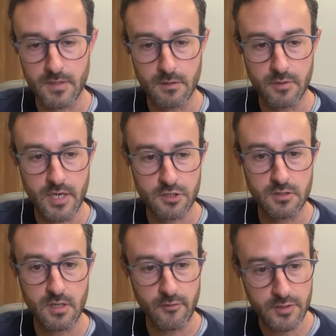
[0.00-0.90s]
reduction
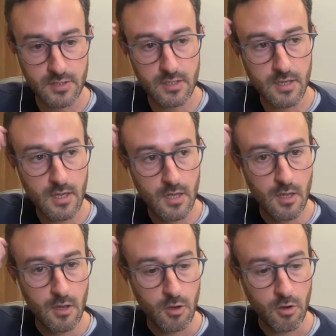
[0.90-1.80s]
in diversity
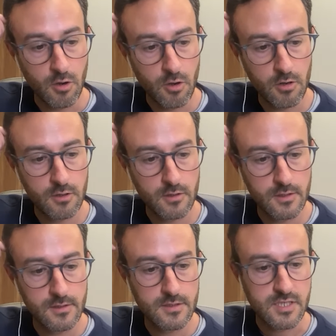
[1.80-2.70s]
on
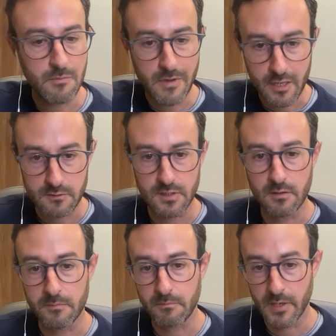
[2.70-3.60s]
some microbes that
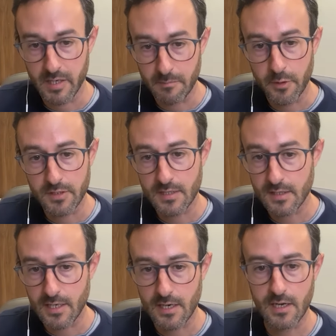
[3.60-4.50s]
are very important
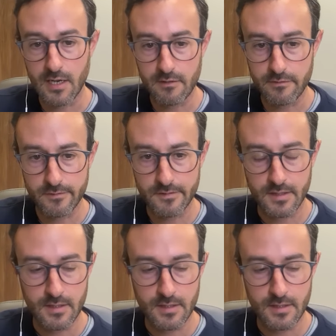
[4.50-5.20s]
in early life,